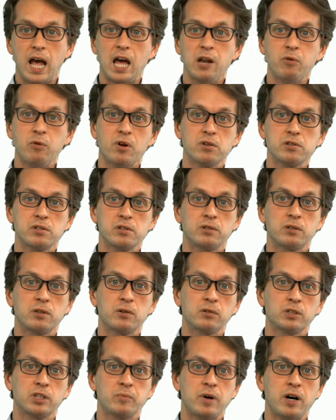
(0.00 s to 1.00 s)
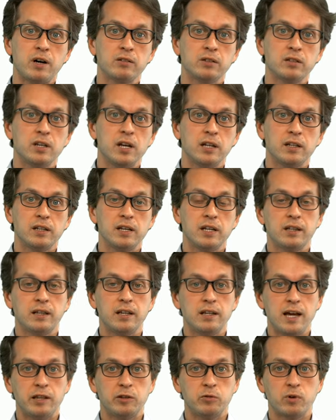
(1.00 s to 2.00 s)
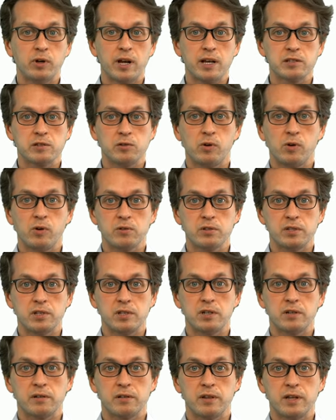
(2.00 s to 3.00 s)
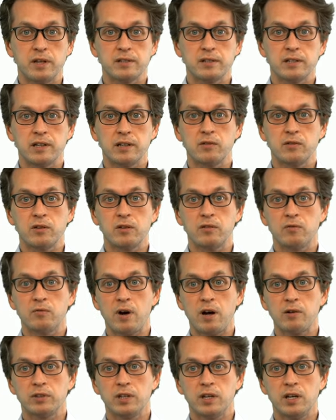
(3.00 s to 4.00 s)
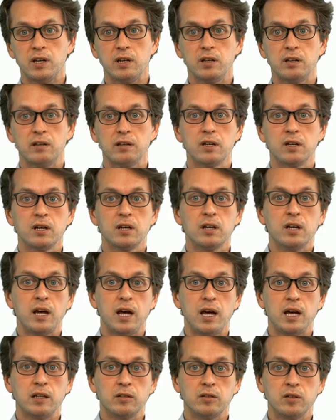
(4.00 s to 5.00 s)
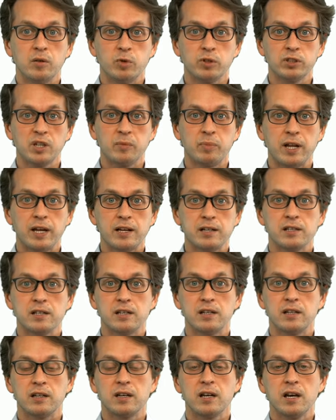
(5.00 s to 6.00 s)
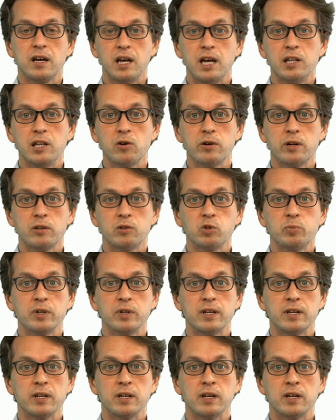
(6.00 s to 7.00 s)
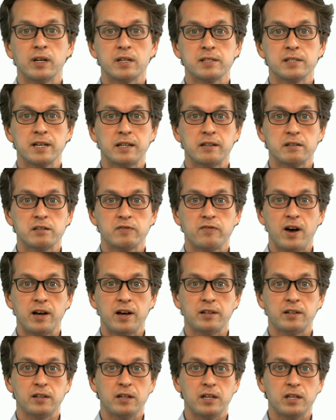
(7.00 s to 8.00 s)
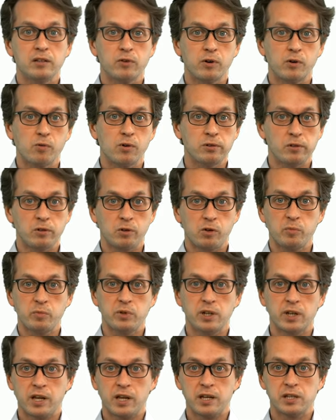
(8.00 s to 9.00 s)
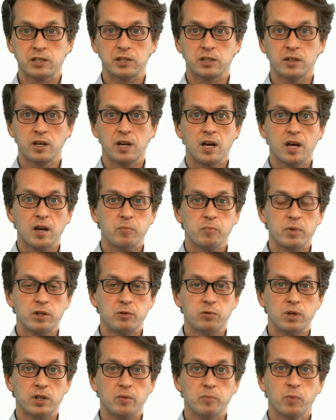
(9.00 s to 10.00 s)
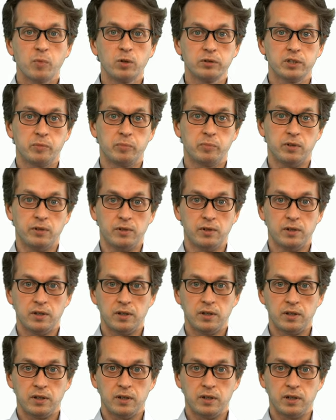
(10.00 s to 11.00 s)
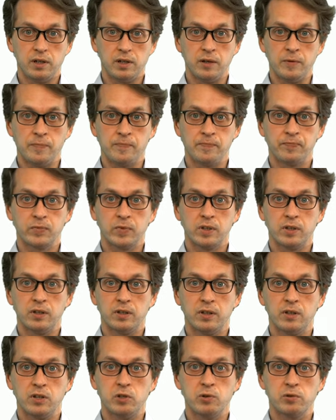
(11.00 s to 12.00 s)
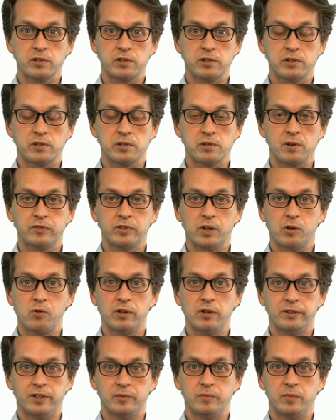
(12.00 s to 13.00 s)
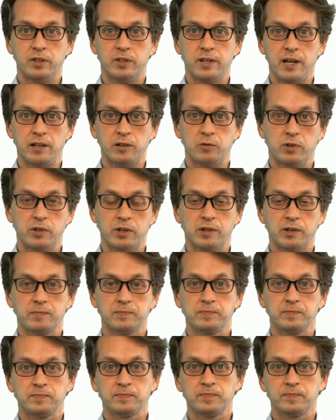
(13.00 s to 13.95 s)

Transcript: And we also talked about that the network has to consider things like routing and multiplexing in order to be uh, satisfy the need for quantum communication between multiple uh, uh, users of the quantum network.